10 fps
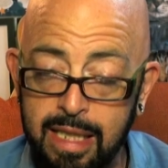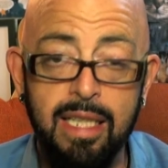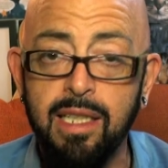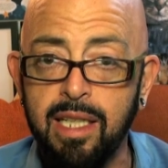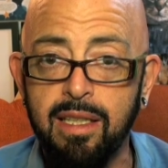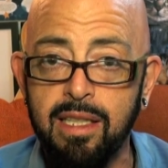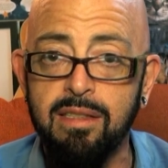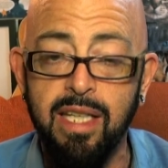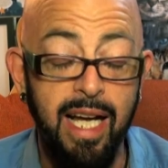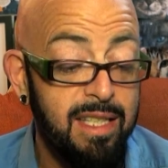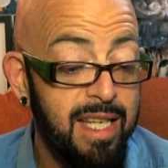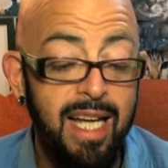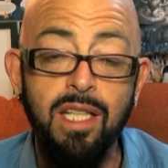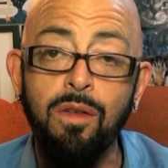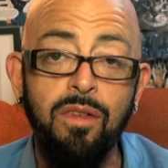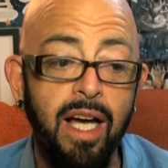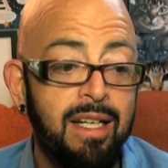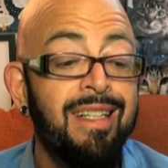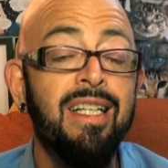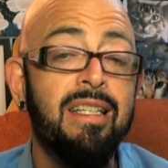killing these cats, and you've
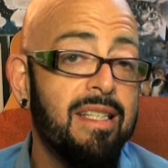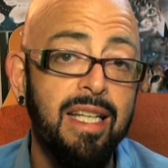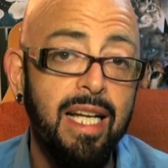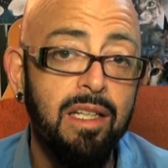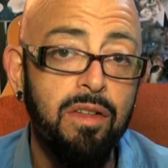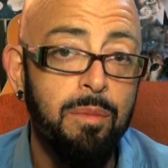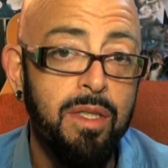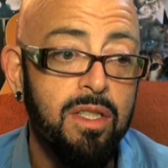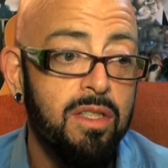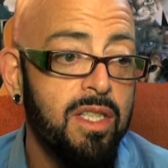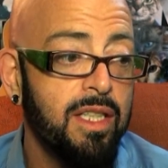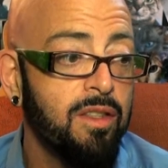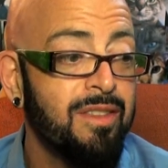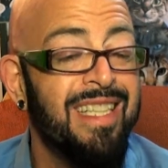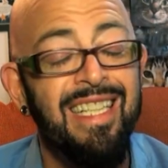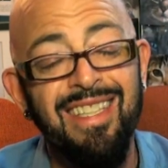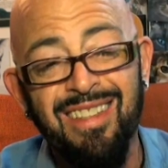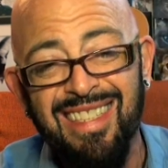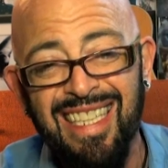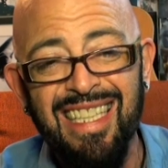got selective admission shelters that
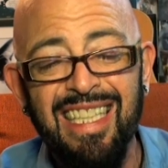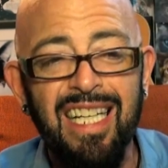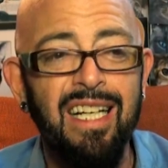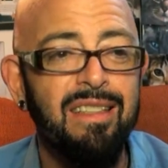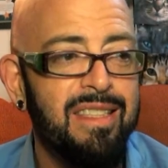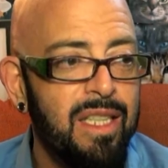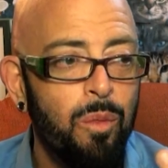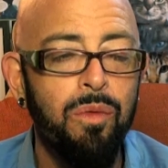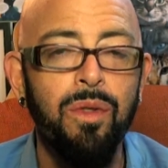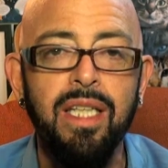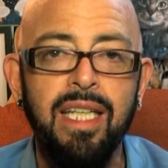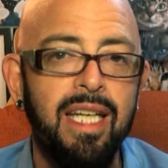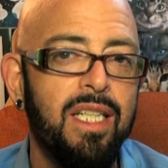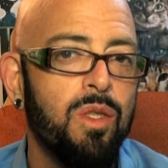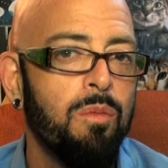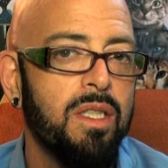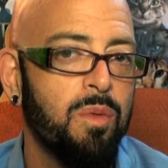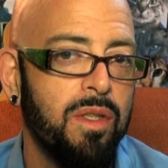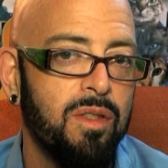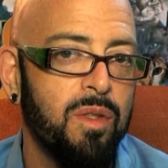are saying, yeah, you know, we really can't do
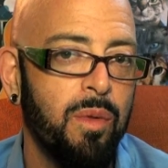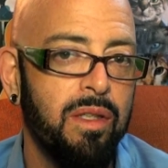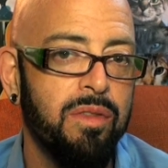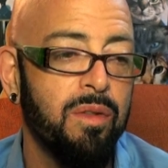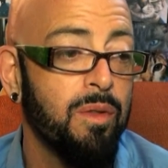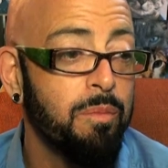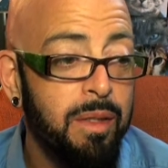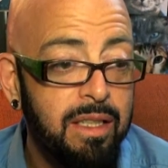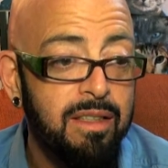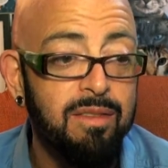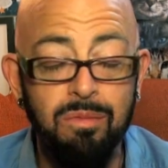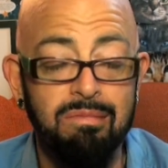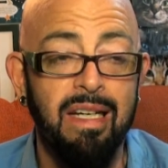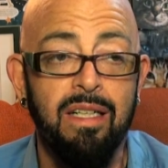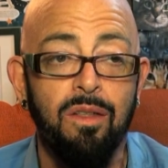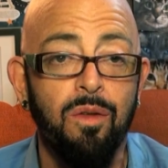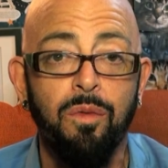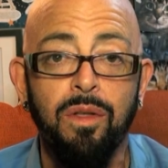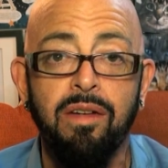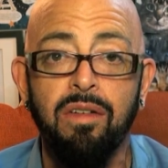much with your 12 year old because I don't know
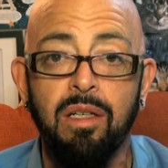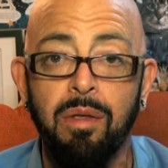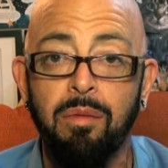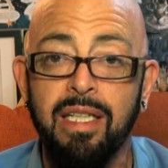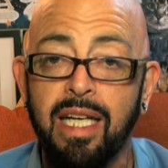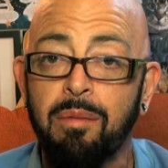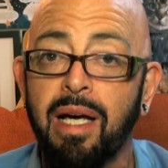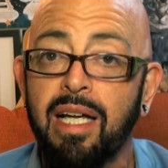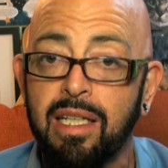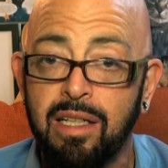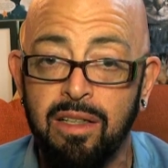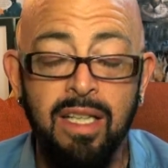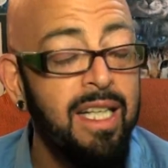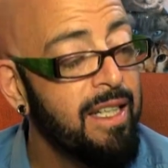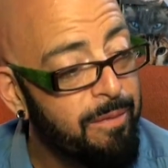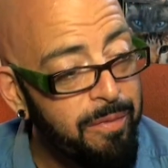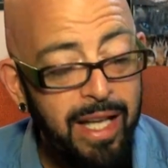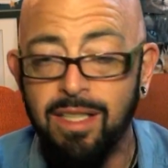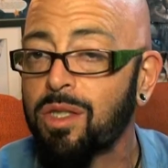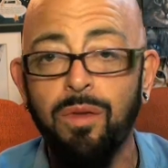if we're ever going to be able to get him out of here.
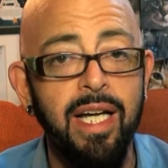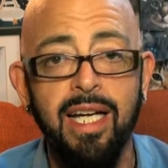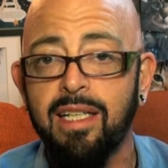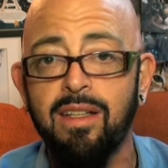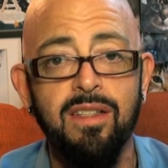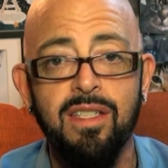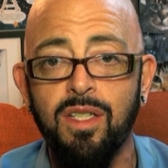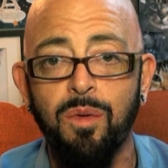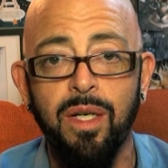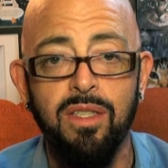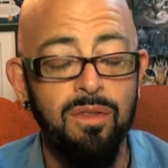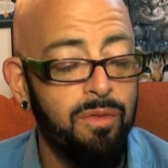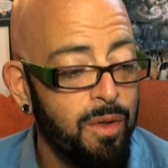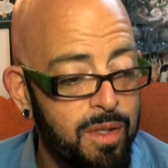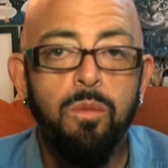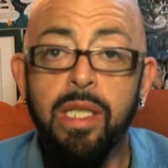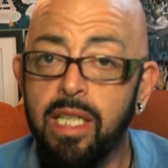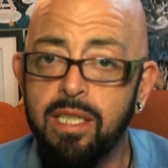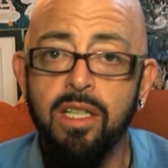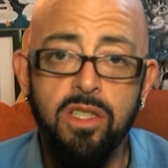That's the reality of the situation, folks. We
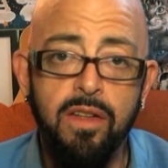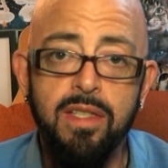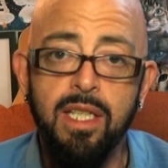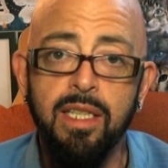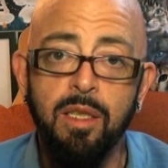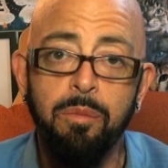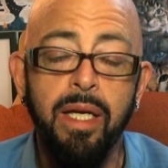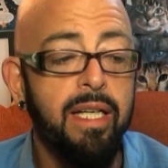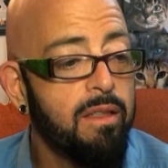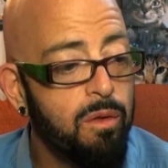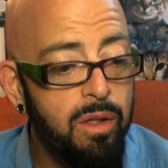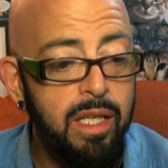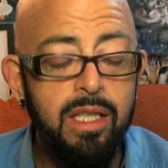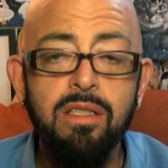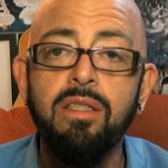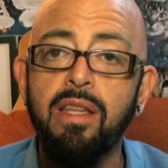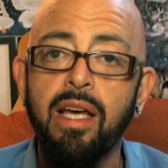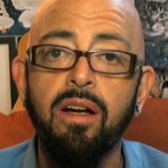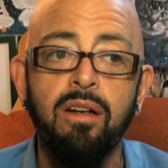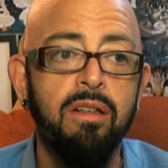did touch on this a little bit. Is
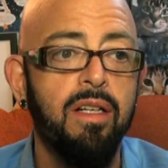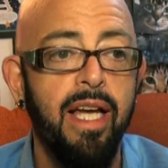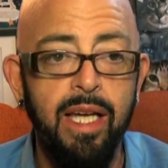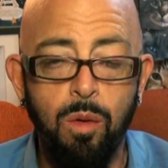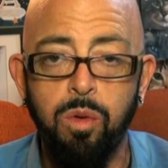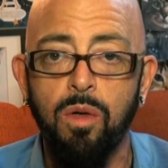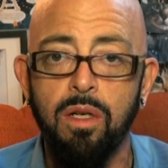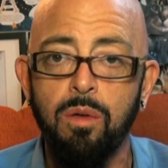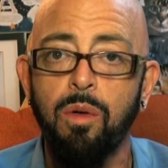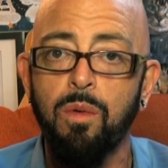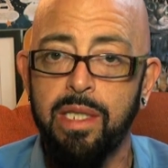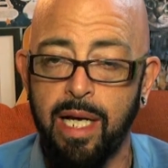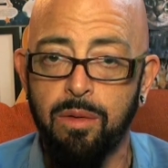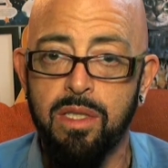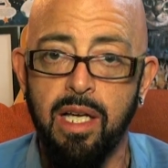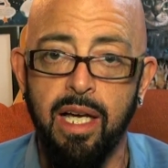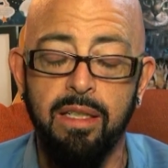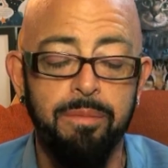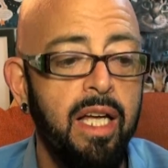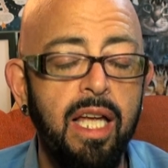there a quote unquote
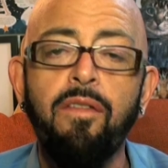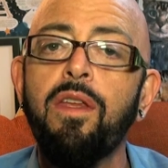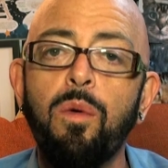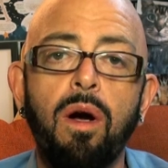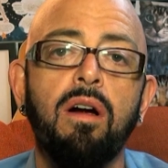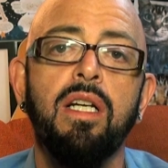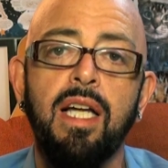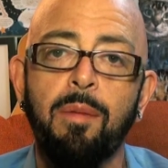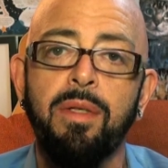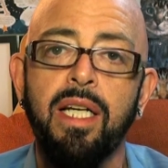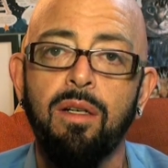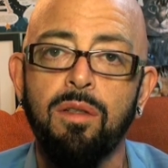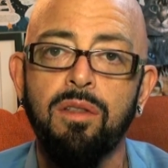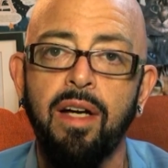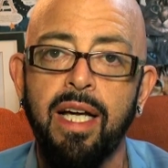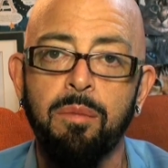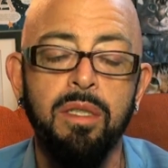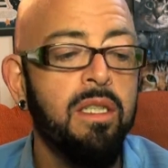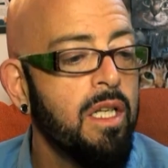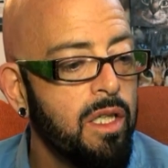downside? If you are adopting an older
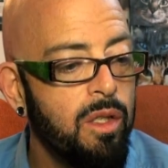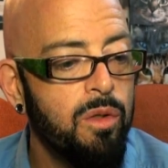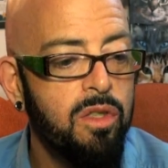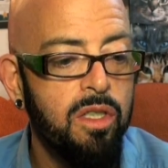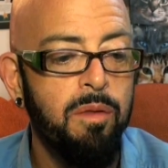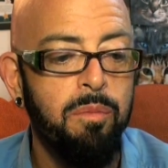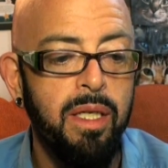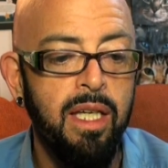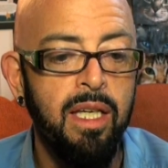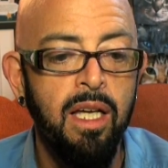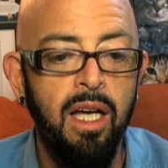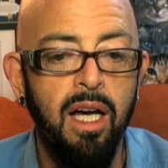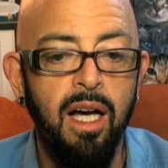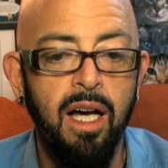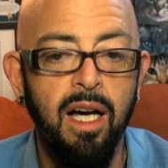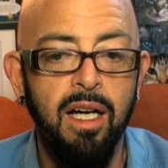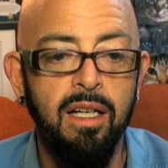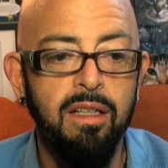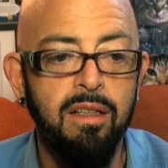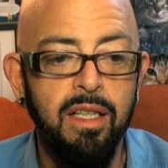animal, you should be,
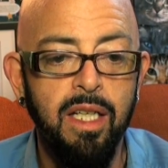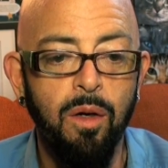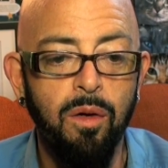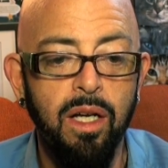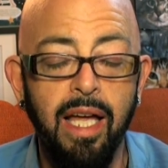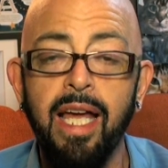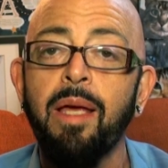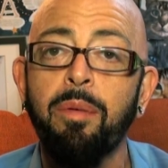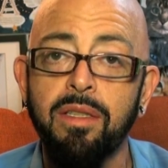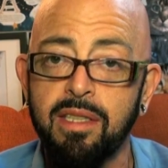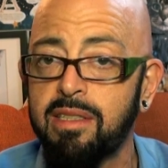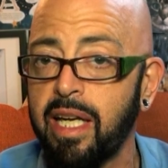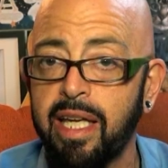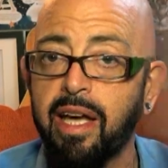uh, you know, able to take